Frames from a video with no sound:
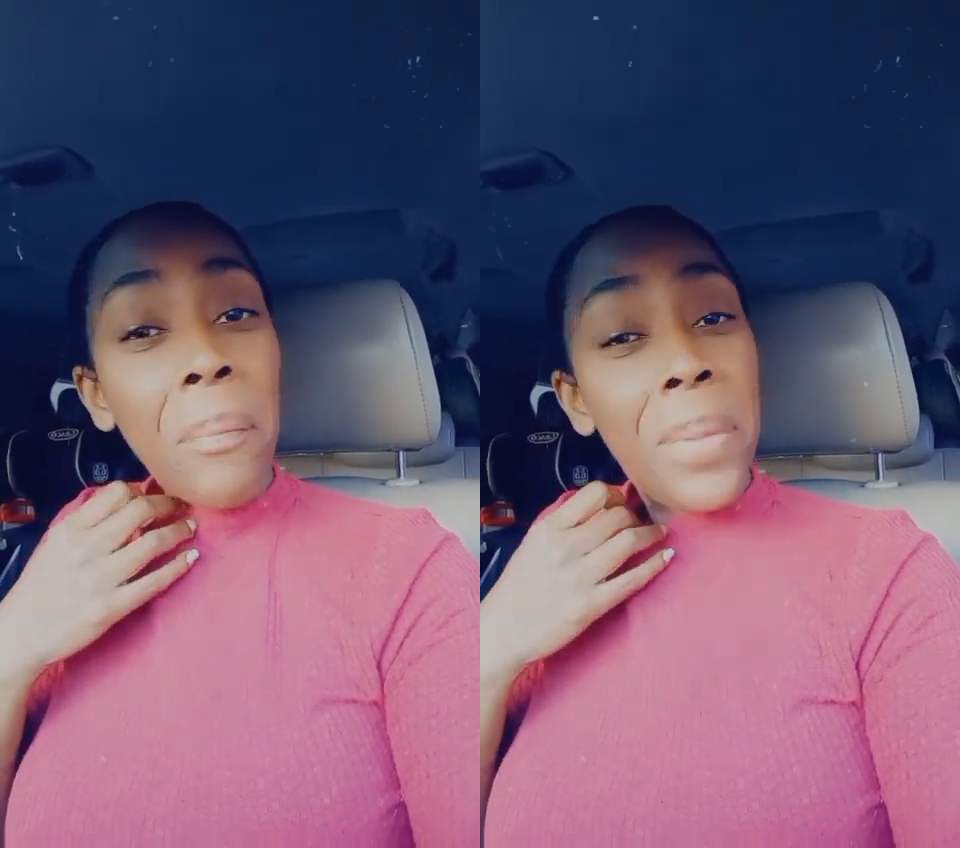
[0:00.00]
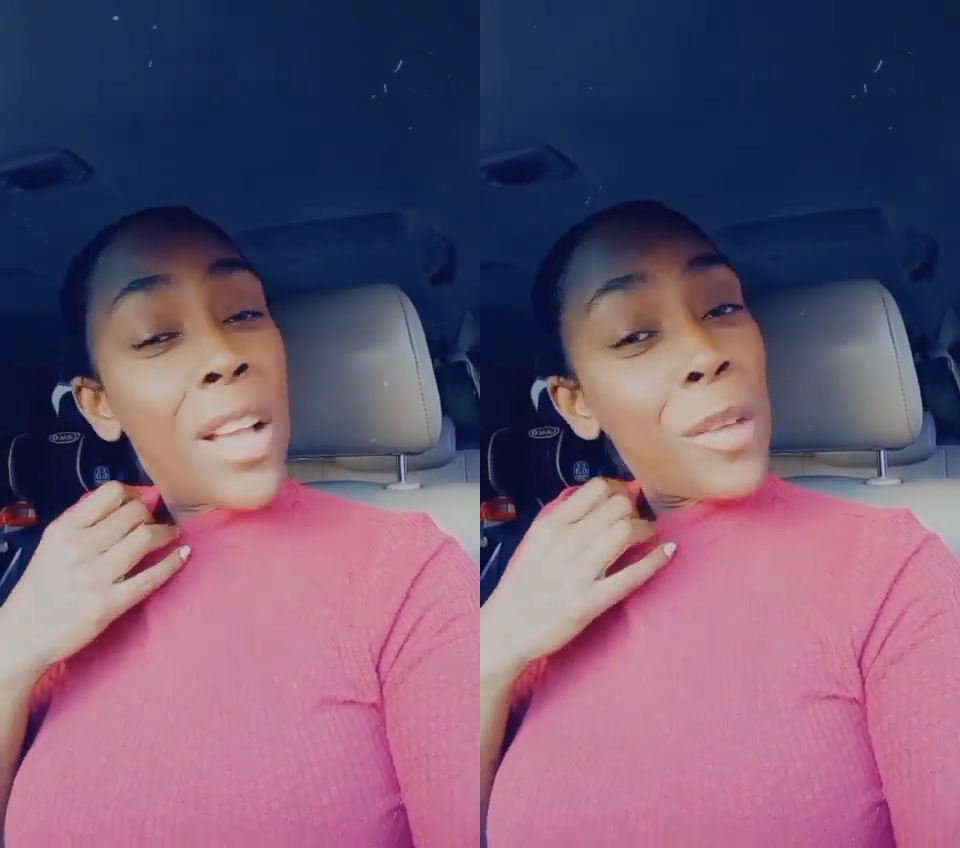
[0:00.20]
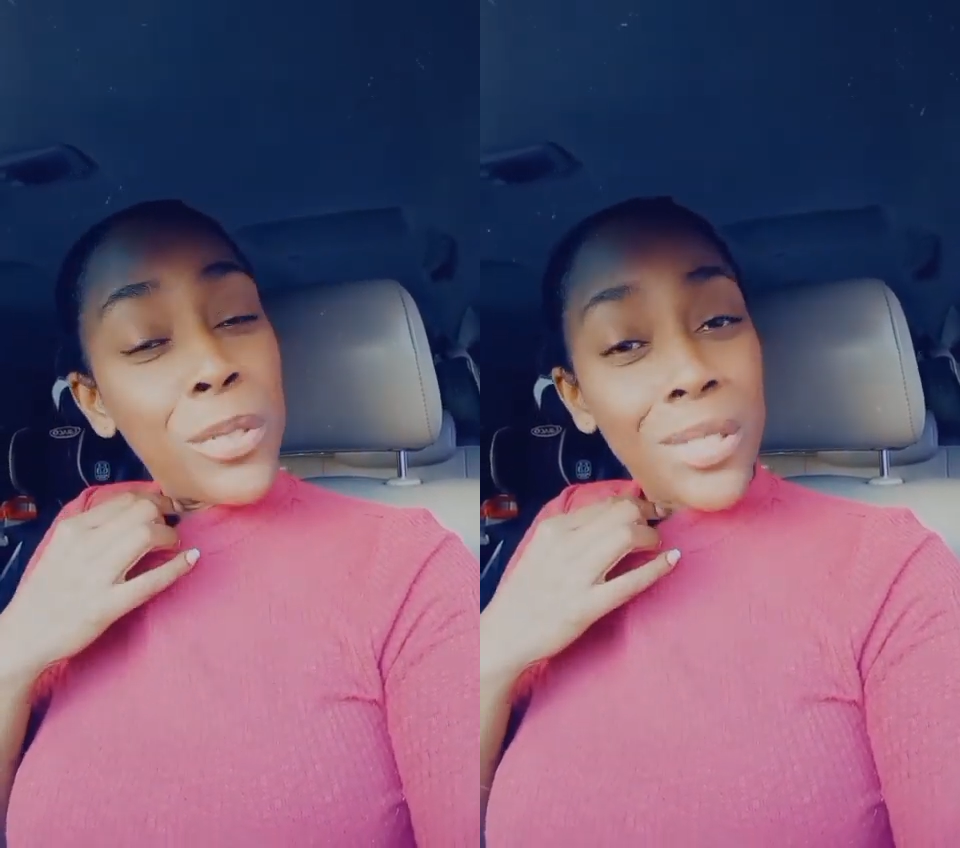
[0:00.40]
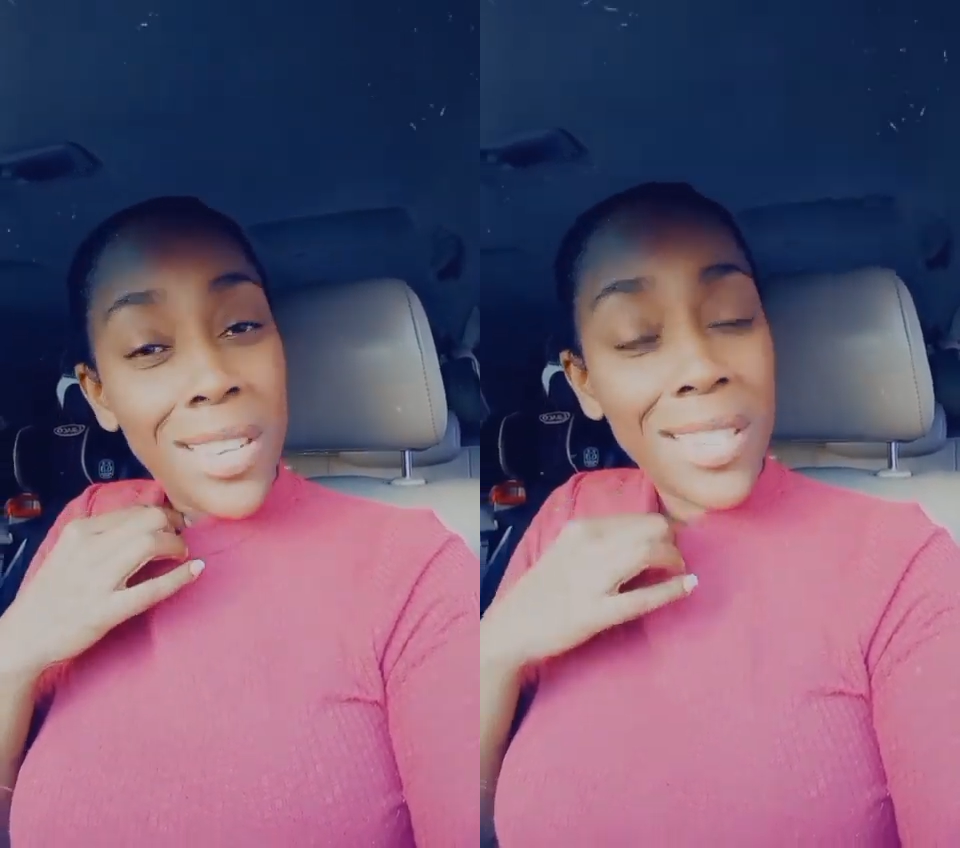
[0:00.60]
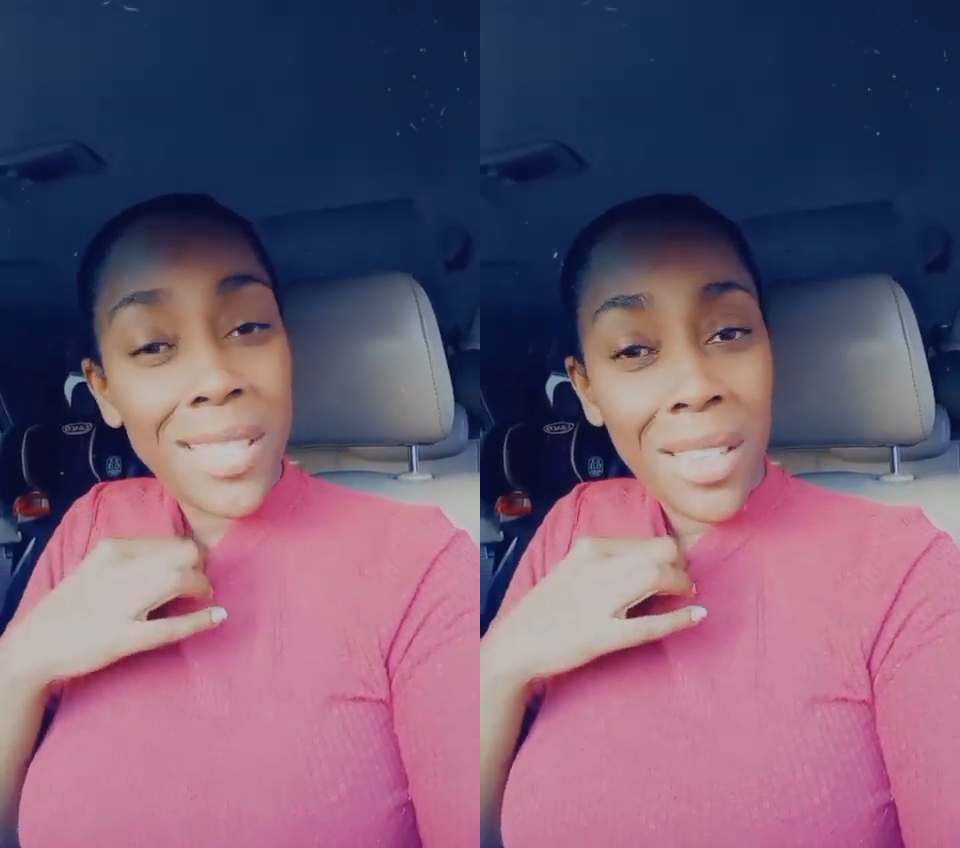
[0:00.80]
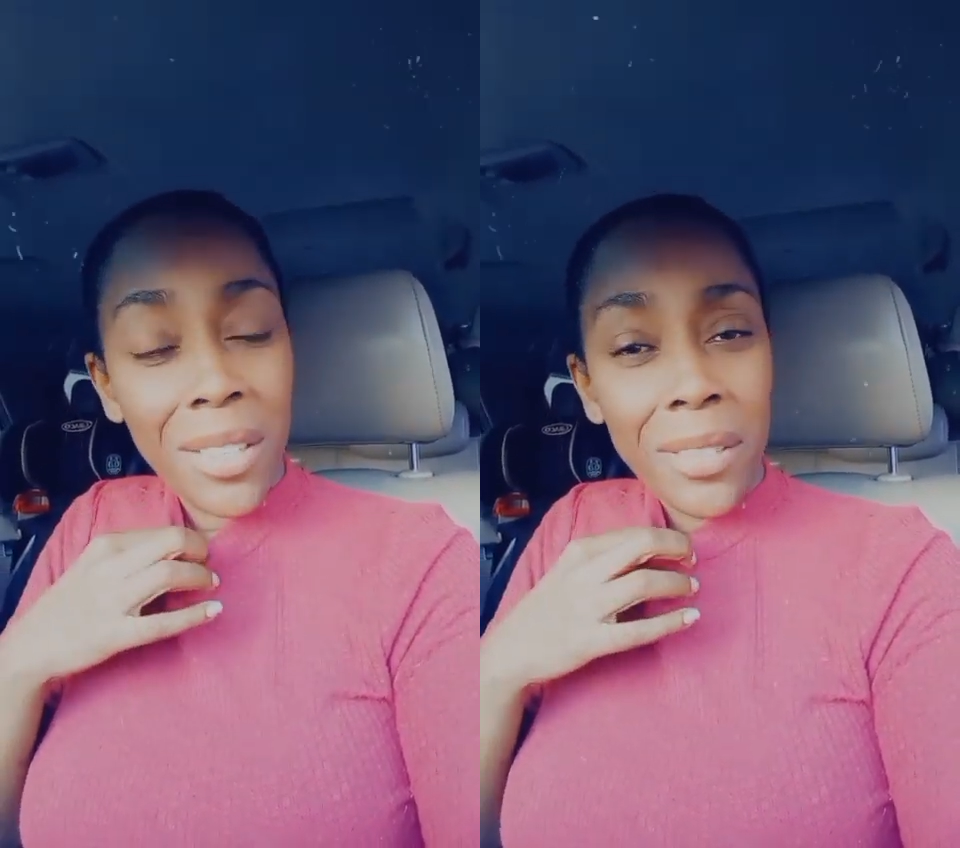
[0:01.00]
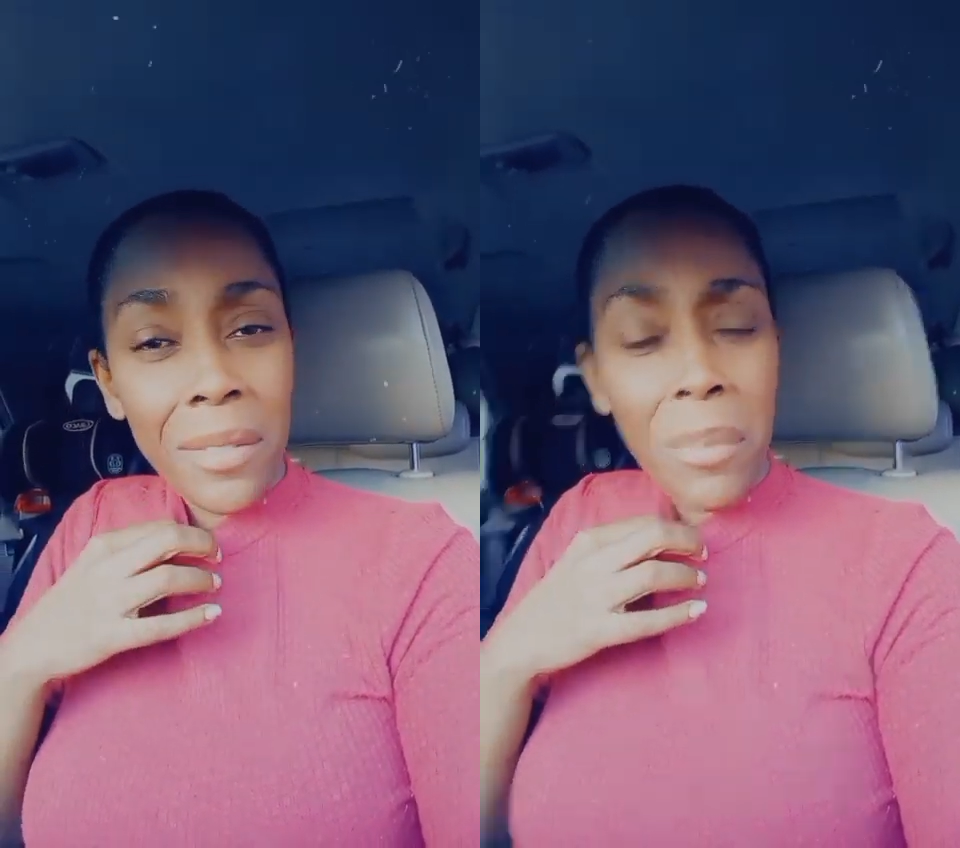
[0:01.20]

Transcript: big ups to Dinthill.